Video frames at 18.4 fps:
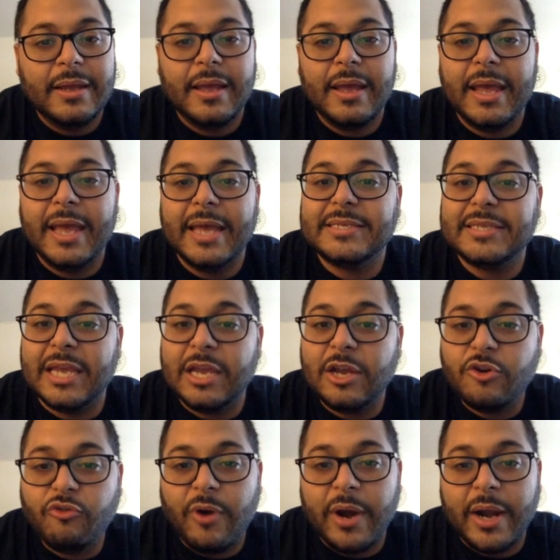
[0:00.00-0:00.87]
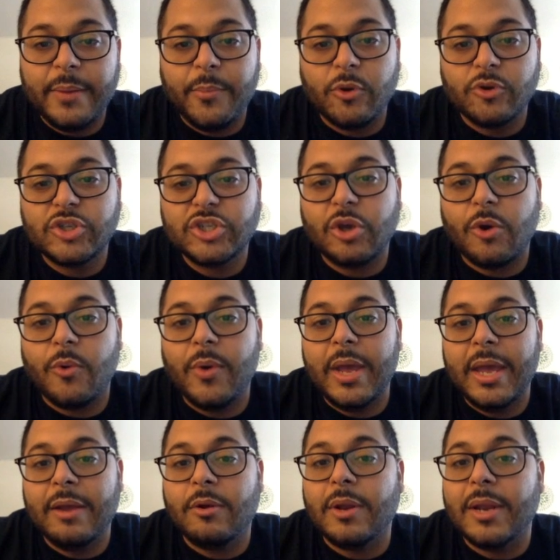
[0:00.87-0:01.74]
is incredible, so
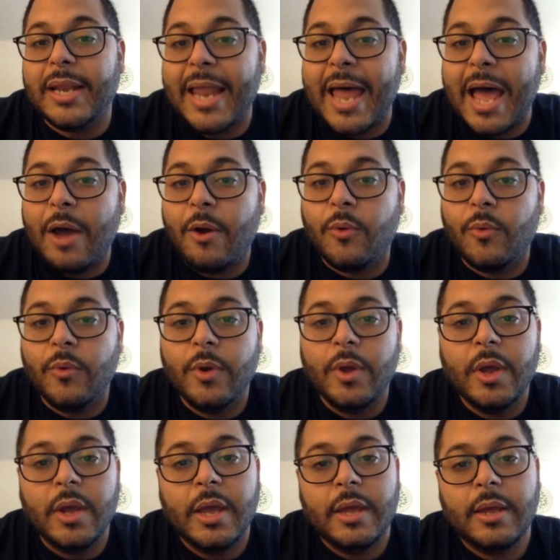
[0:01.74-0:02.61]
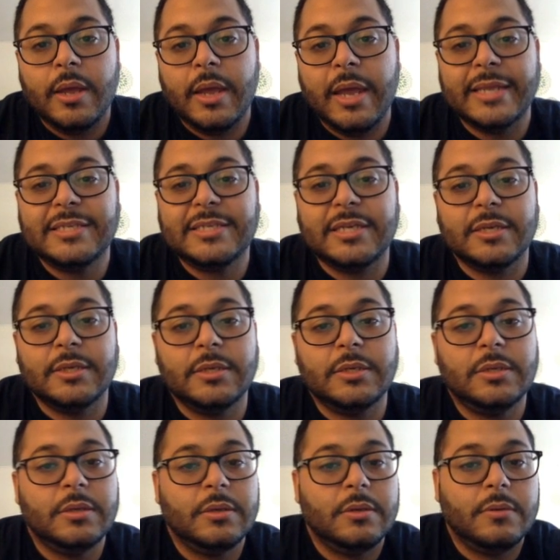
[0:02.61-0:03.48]
it'll allow it
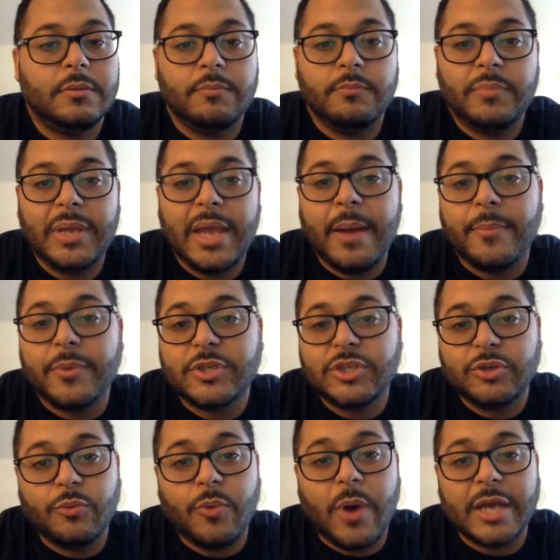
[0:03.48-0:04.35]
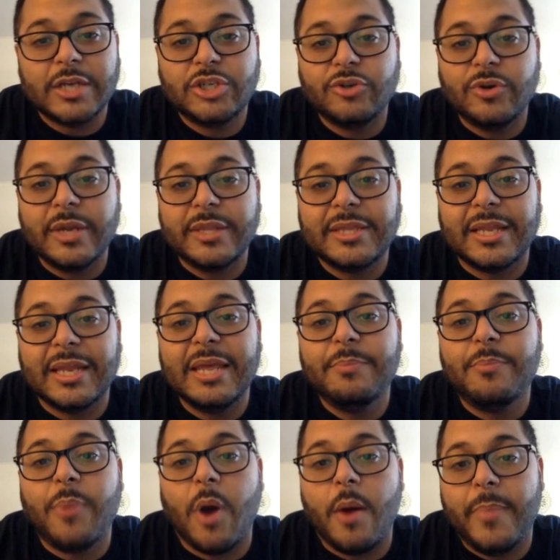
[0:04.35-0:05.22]
to be able to shoot at the
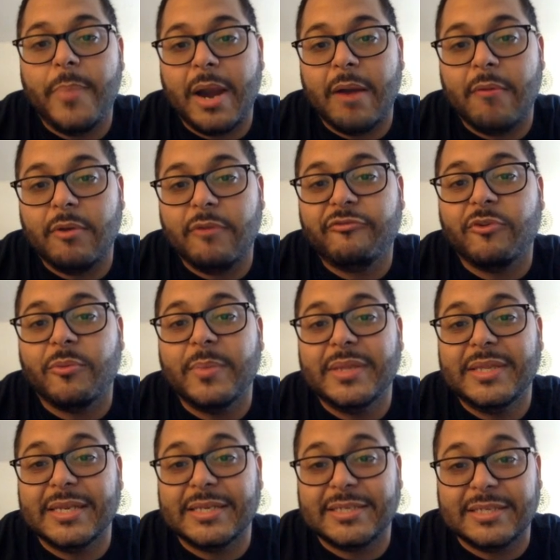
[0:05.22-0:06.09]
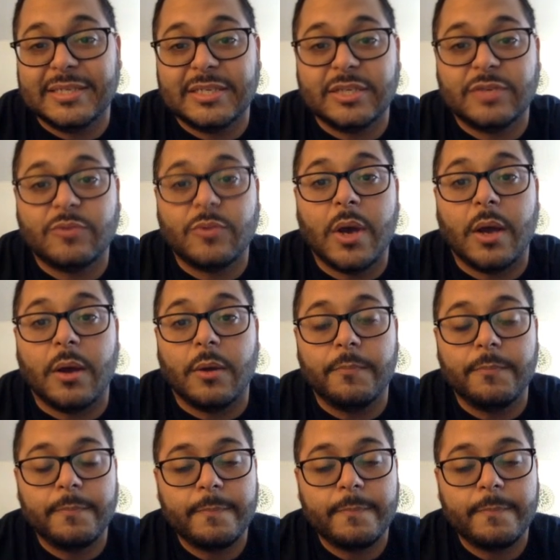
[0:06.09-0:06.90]
Elite Barbarian from a distance as well,